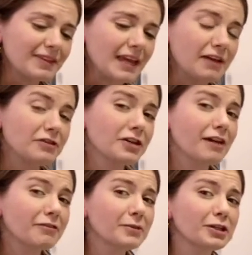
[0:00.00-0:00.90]
If you're
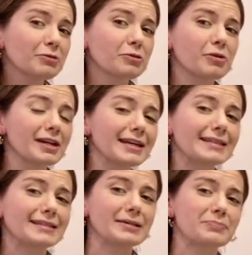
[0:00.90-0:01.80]
not familiar with what an
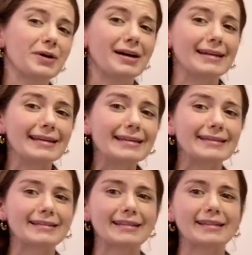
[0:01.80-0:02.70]
Instant Pot
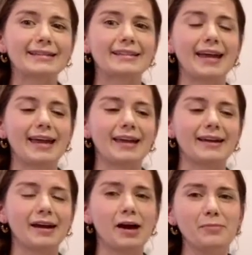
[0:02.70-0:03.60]
is, it's a
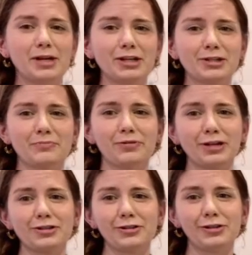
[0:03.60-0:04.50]
combination
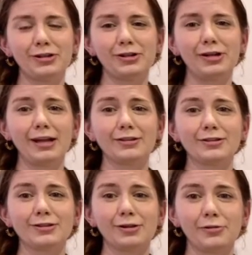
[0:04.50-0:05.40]
pressure cooker and
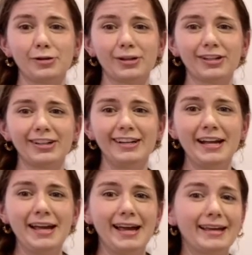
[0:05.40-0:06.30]
slow cooker.
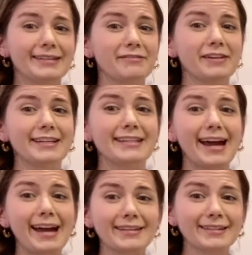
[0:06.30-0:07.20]
It's a
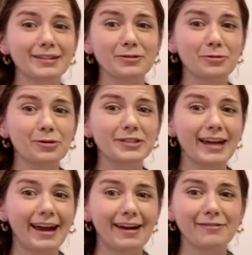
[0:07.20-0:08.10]
fantastic tool to
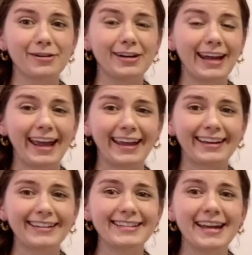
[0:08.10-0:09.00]
have on
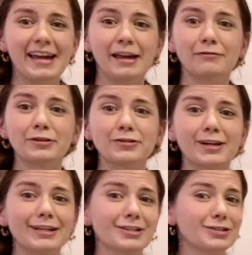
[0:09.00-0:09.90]
hand if you're
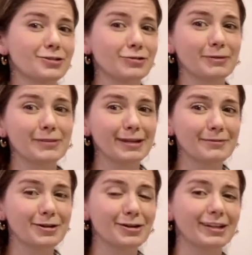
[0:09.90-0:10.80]
trying to streamline
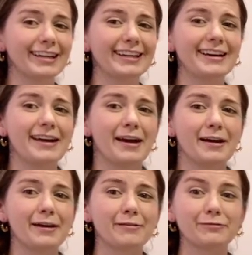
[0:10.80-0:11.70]
cooking
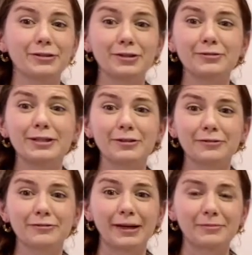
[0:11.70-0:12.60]
for you and your
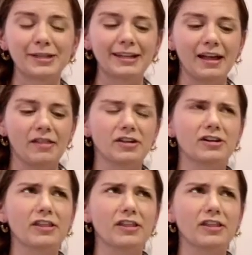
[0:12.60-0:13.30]
family. There are